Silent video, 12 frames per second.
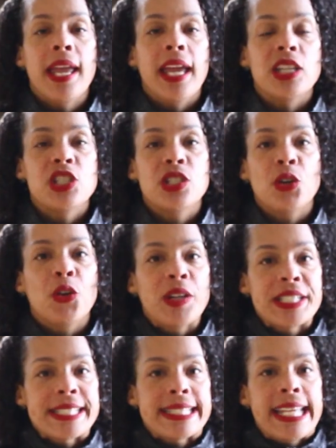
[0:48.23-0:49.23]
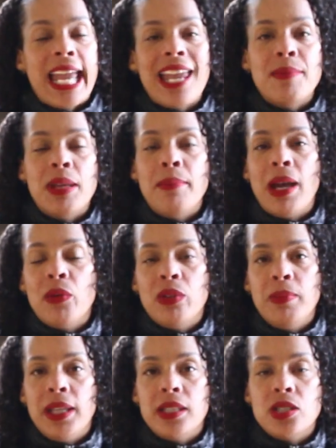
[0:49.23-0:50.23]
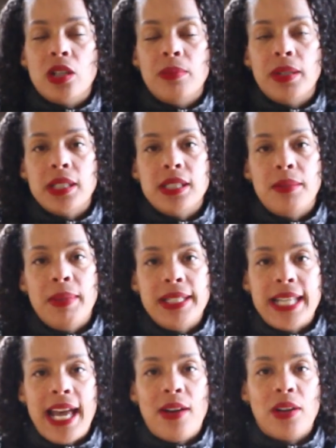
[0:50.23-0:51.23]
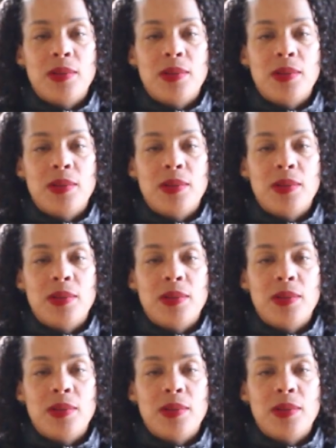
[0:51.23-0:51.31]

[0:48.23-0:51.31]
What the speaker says: and she so graciously came and met with me at the Starbucks in Midtown.